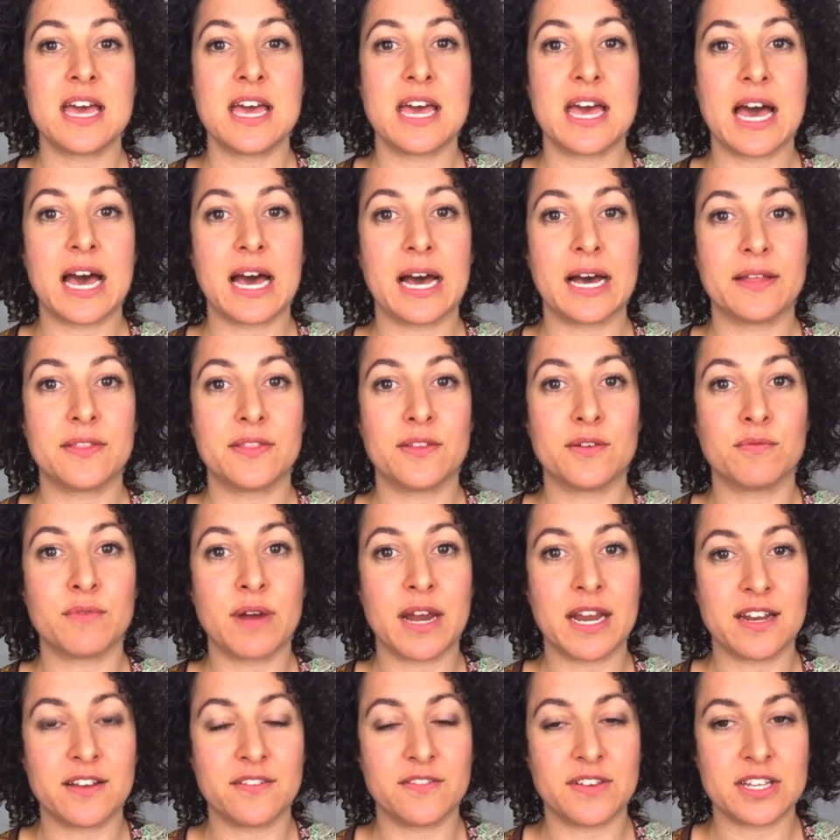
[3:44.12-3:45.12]
uh, the
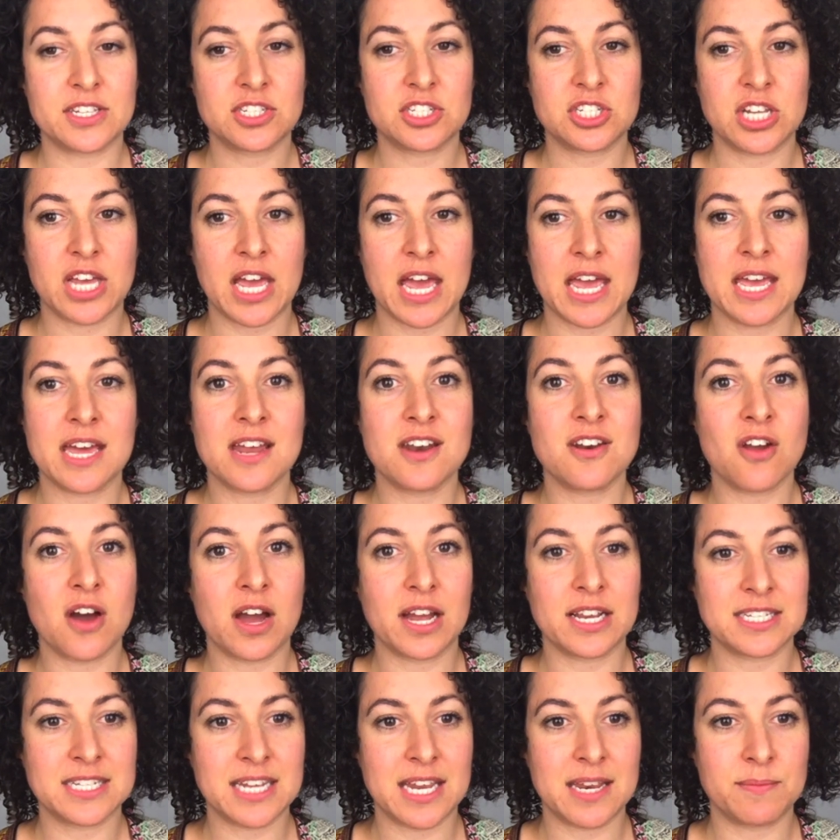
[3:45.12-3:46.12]
rate of SGA at
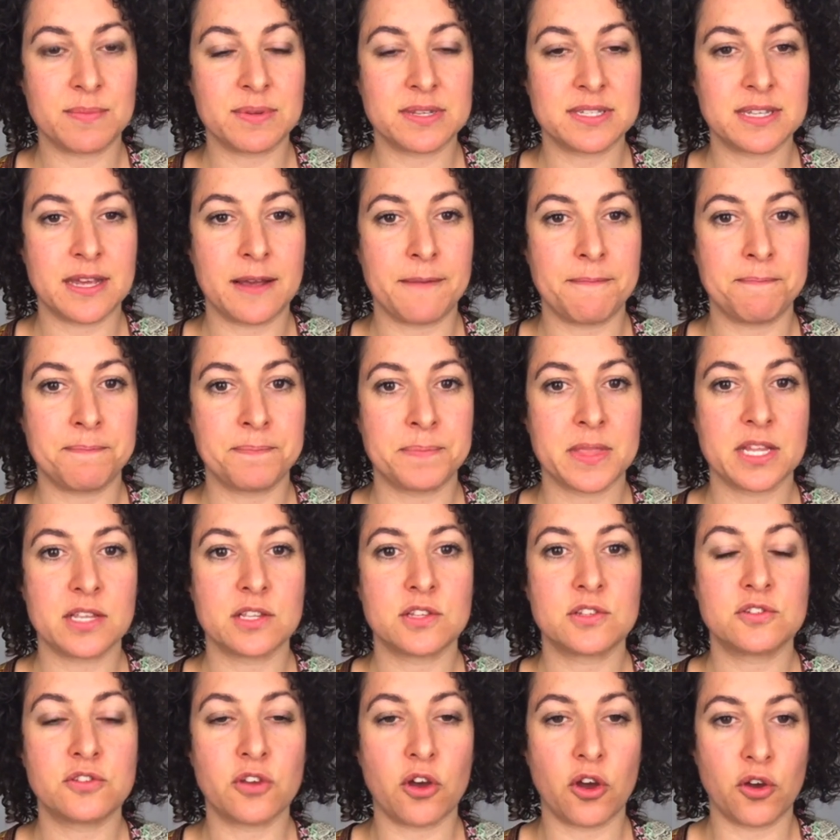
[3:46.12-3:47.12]
19%.
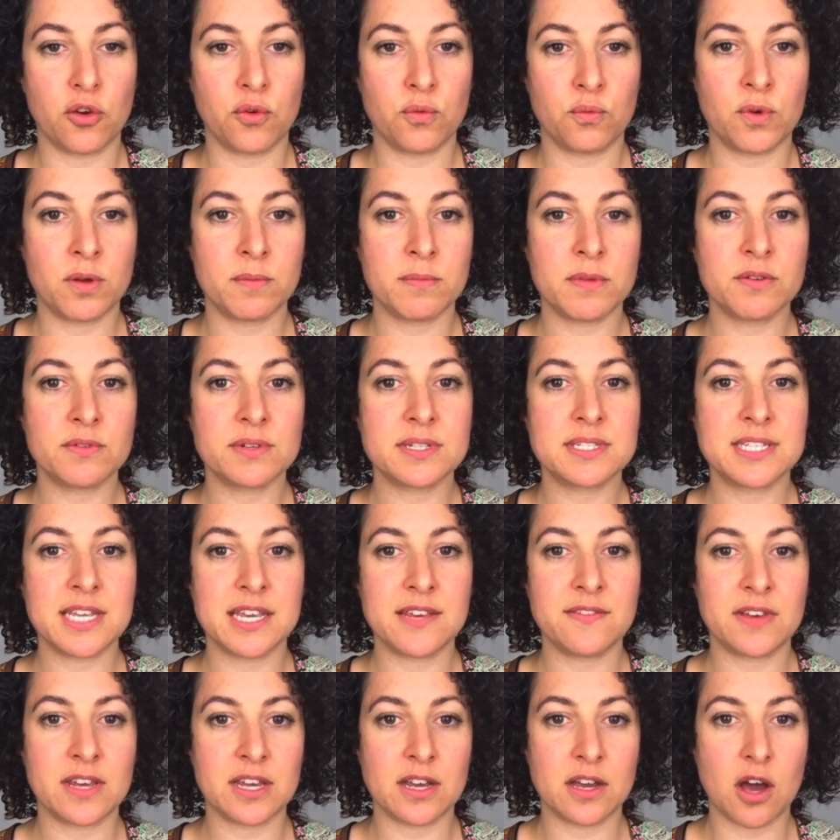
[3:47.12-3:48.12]
So, women
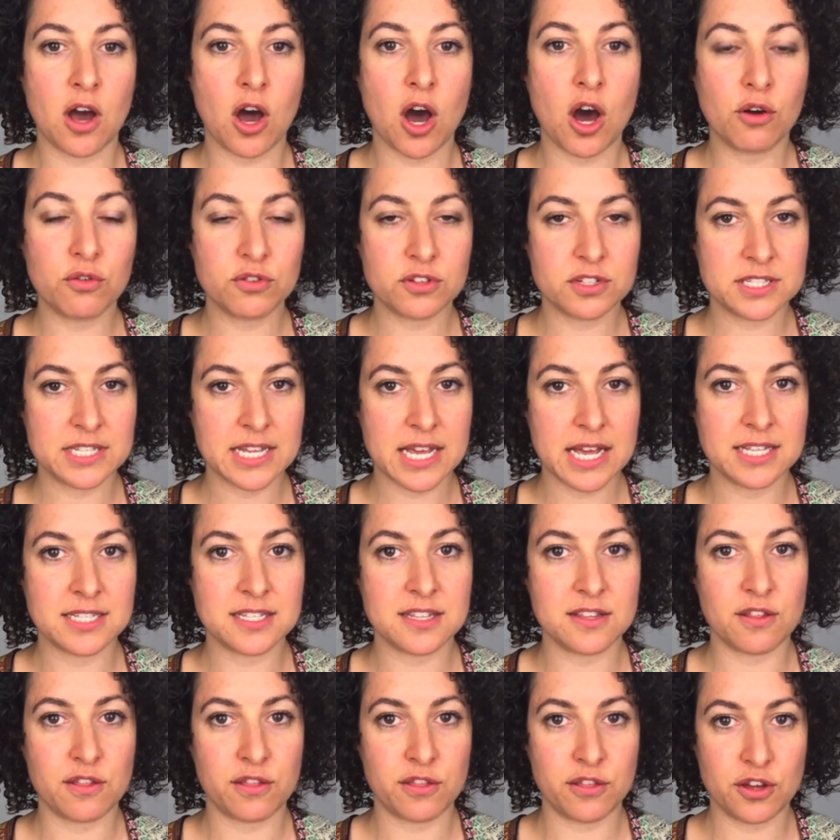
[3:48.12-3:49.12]
receiving ultrasounds
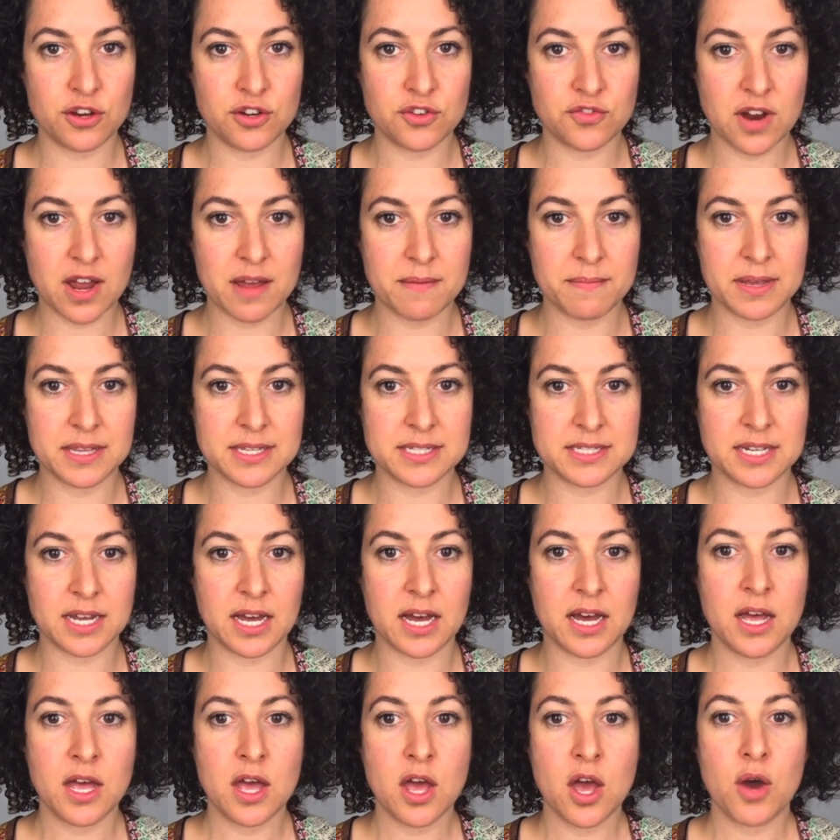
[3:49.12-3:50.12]
in the third
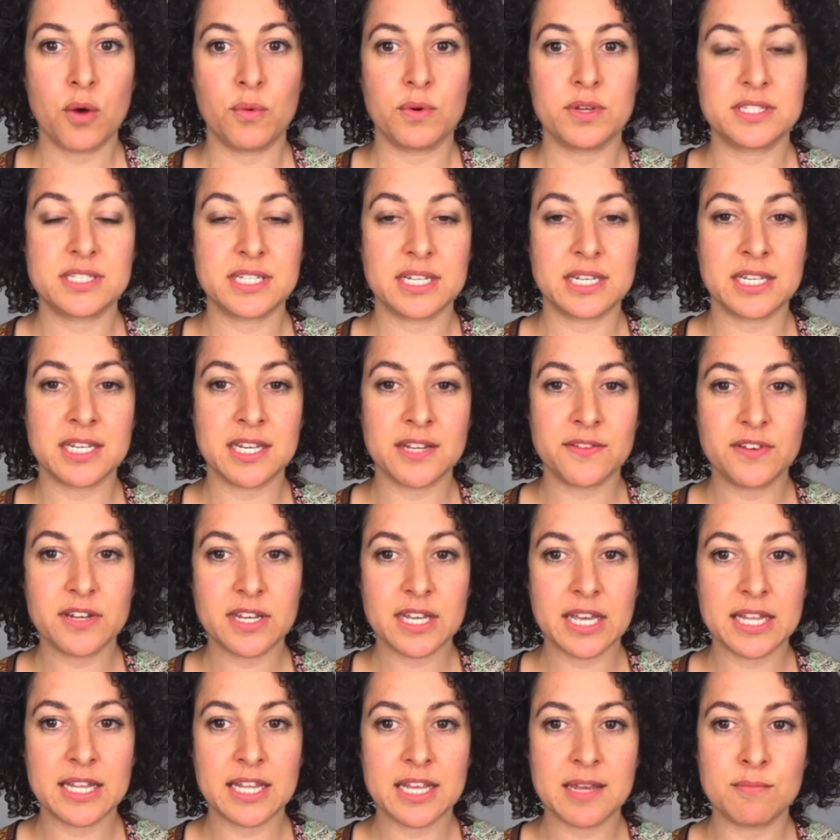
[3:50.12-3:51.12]
trimester were
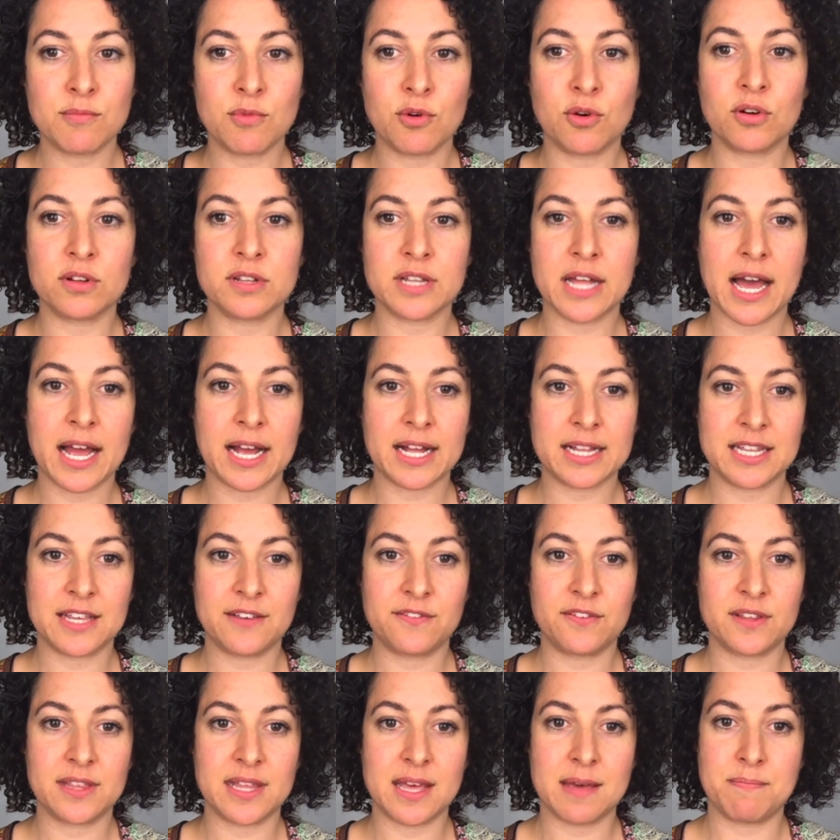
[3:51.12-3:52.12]
significantly more
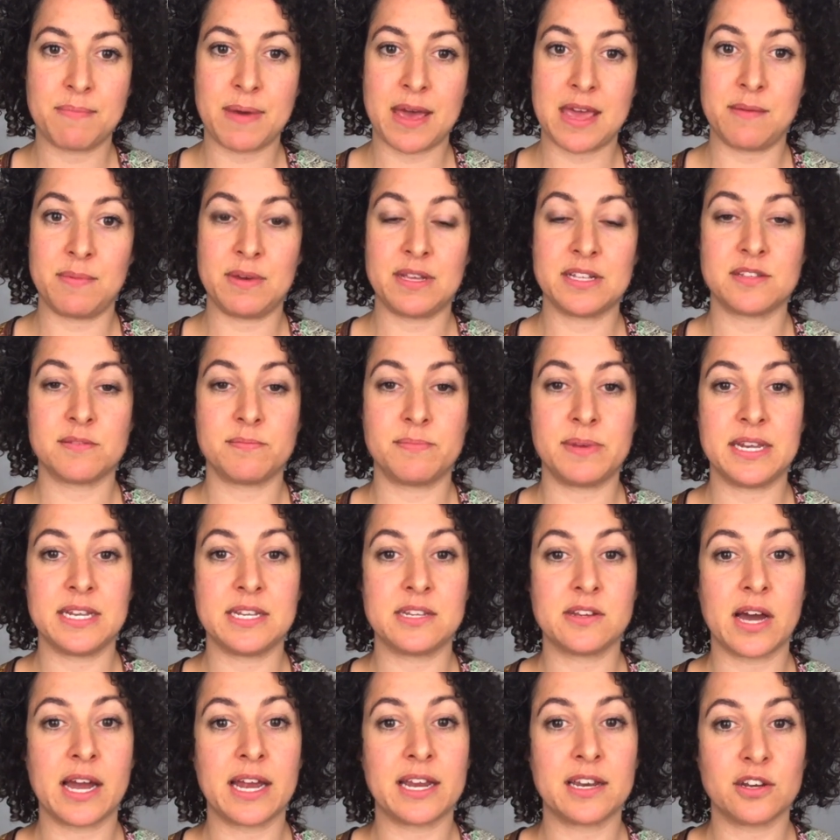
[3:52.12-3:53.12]
likely for their baby to be
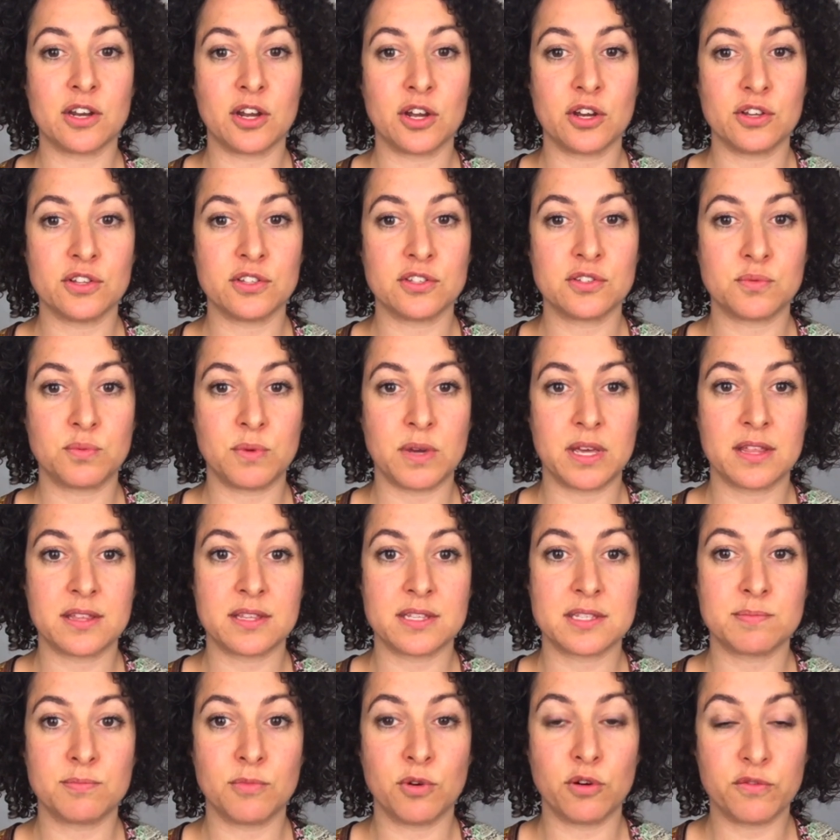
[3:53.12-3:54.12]
diagnosed
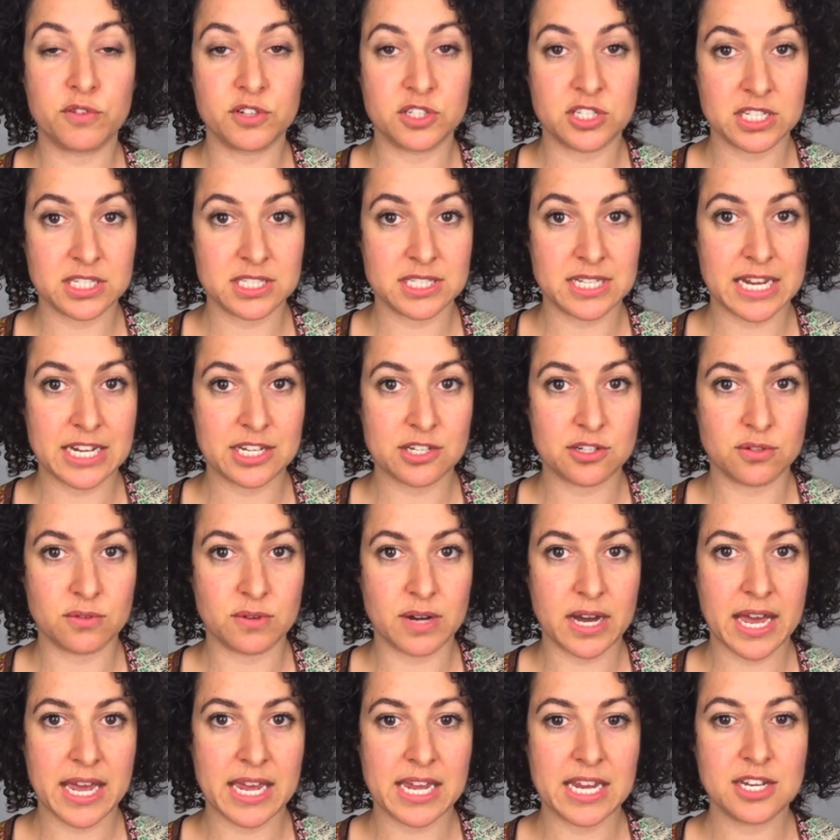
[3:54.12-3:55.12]
with small for
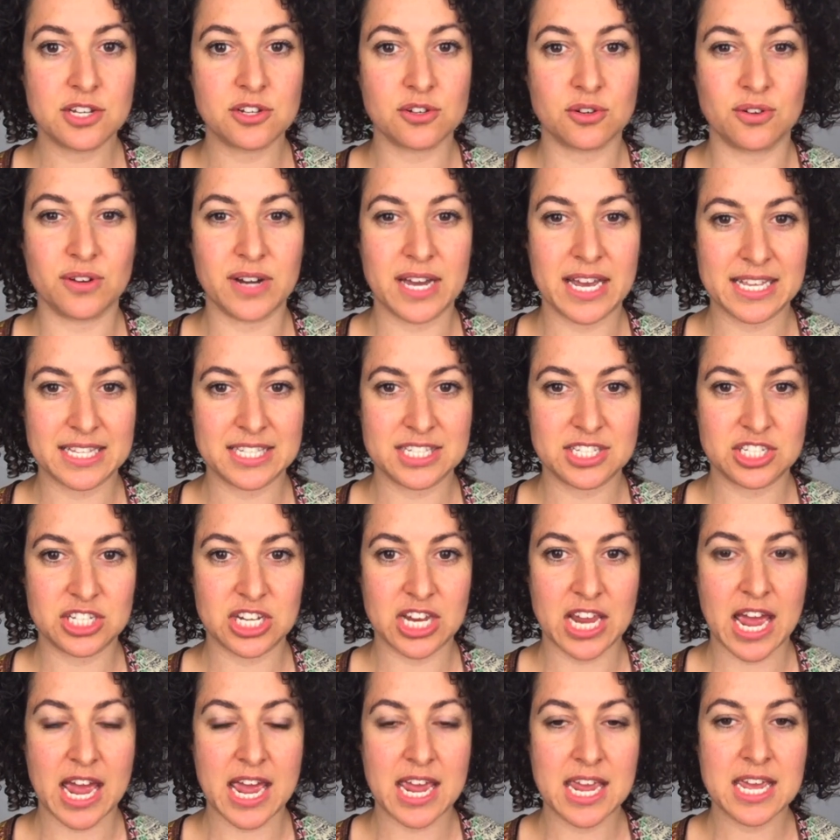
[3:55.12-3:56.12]
gestational age or
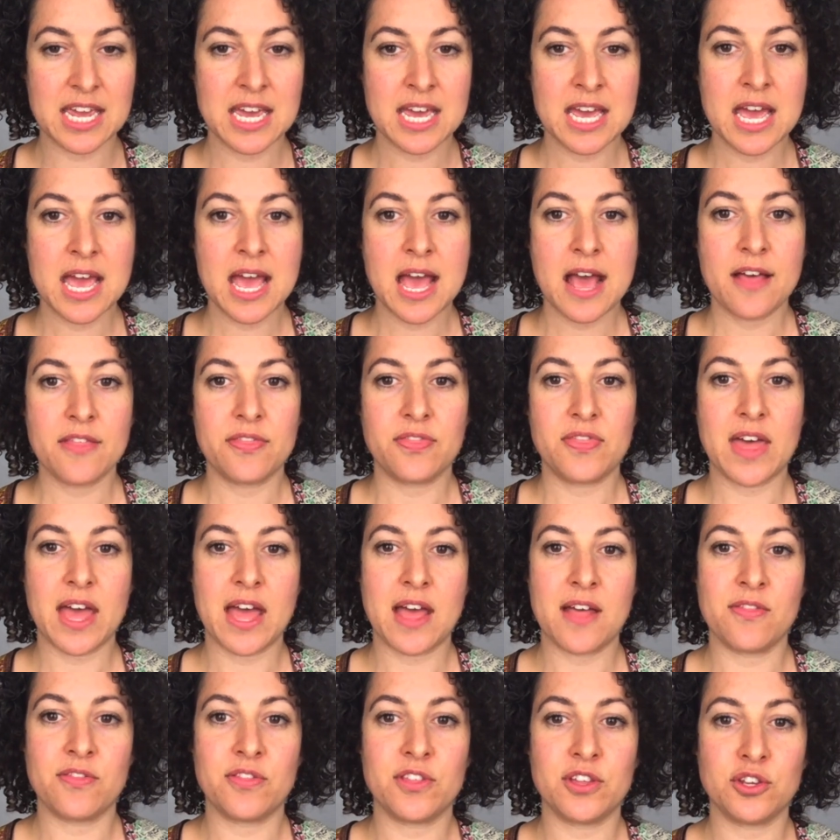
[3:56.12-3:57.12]
SGA
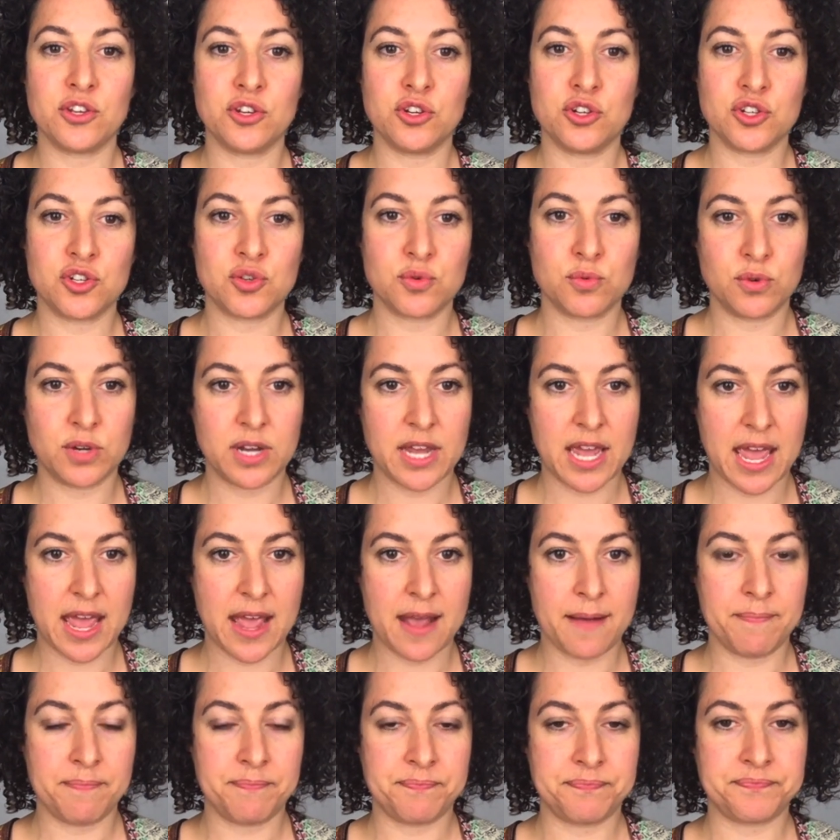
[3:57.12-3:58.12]
than the usual
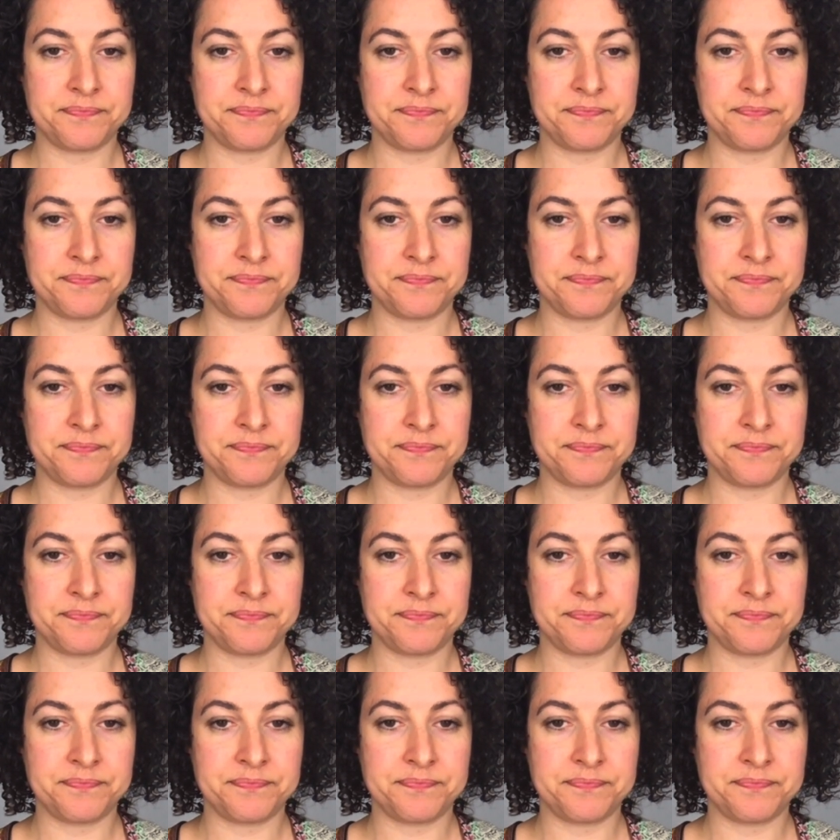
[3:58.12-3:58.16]
care.